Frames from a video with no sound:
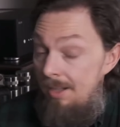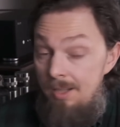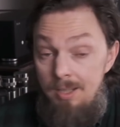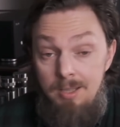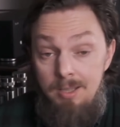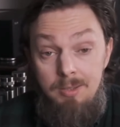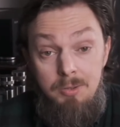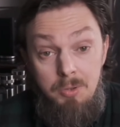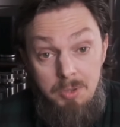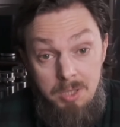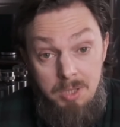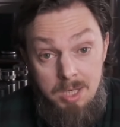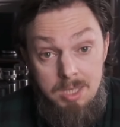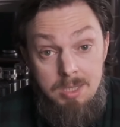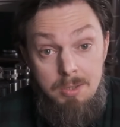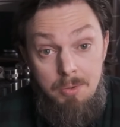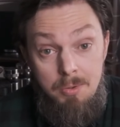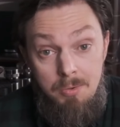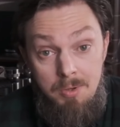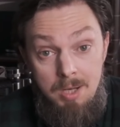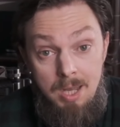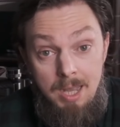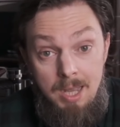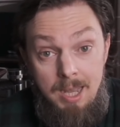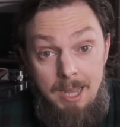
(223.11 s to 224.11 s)
It was
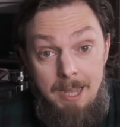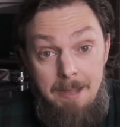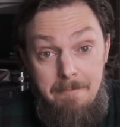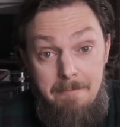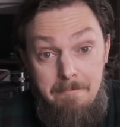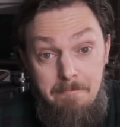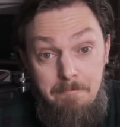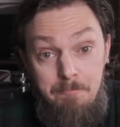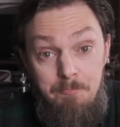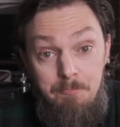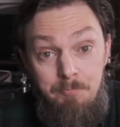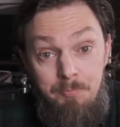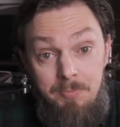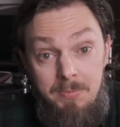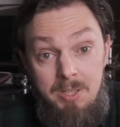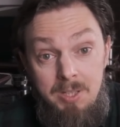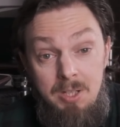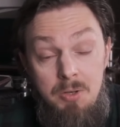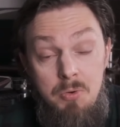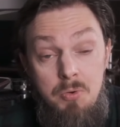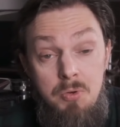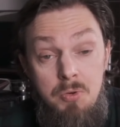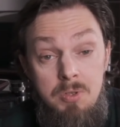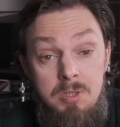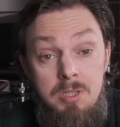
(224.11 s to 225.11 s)
created by the
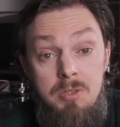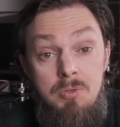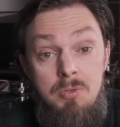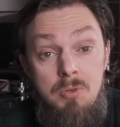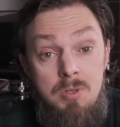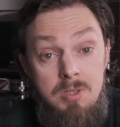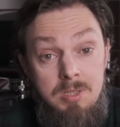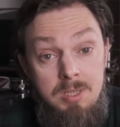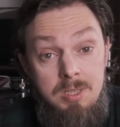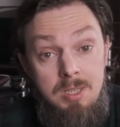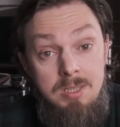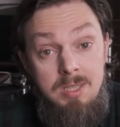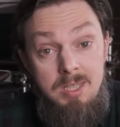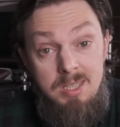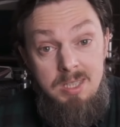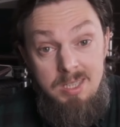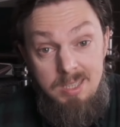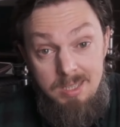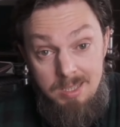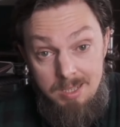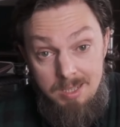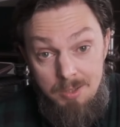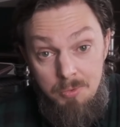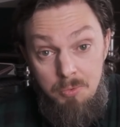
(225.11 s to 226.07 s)
ten armed gods